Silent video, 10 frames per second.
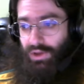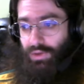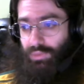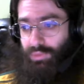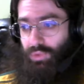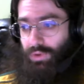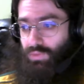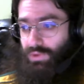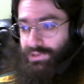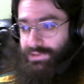But point
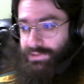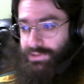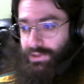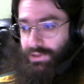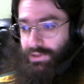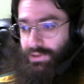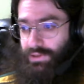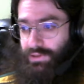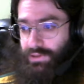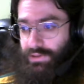was,
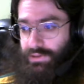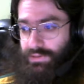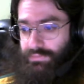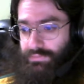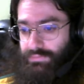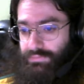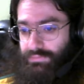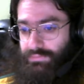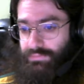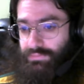not
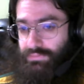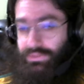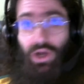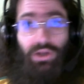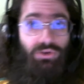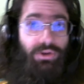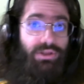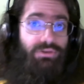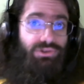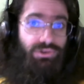a great
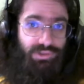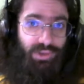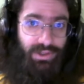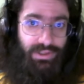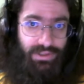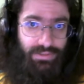user experience